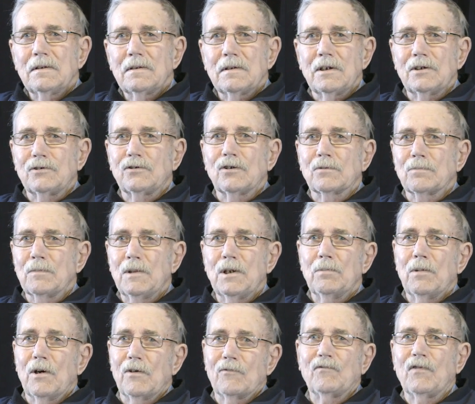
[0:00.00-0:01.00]
It took me
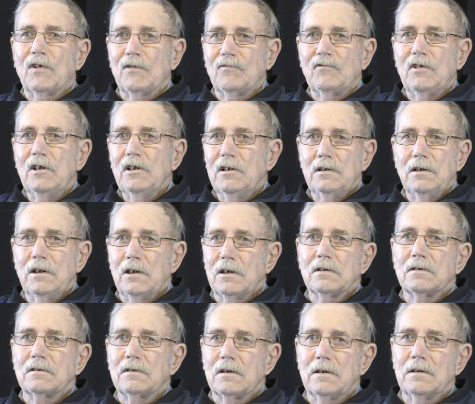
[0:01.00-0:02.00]
about 15
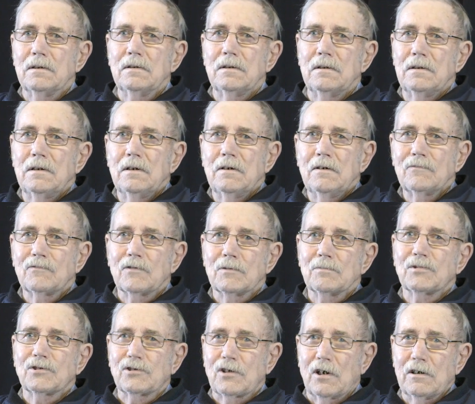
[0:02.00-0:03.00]
years from
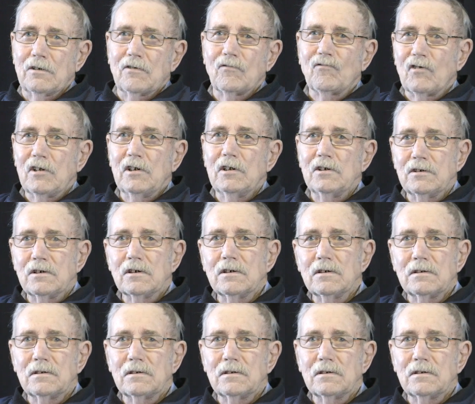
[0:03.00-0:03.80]
start to finish.